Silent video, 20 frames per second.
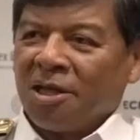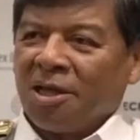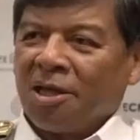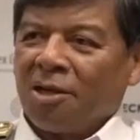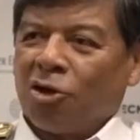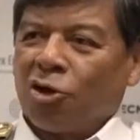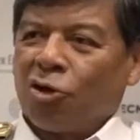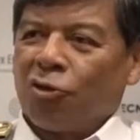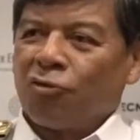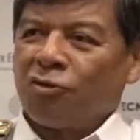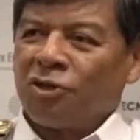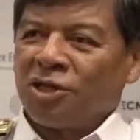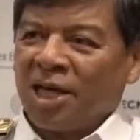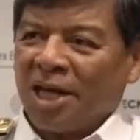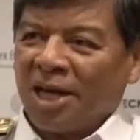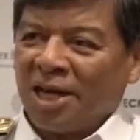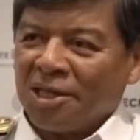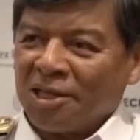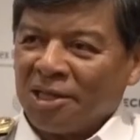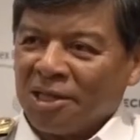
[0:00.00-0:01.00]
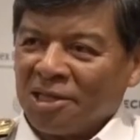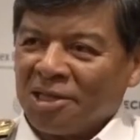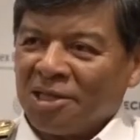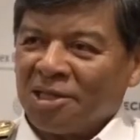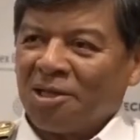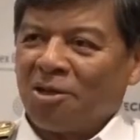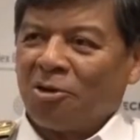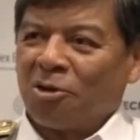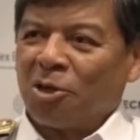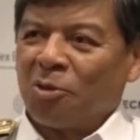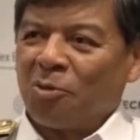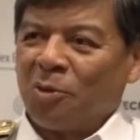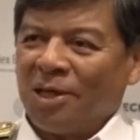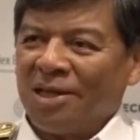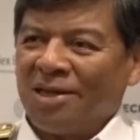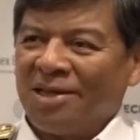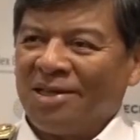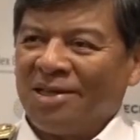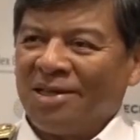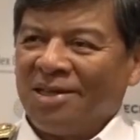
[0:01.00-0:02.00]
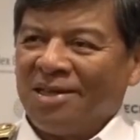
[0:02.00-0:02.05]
there are a lot of challenges along the way.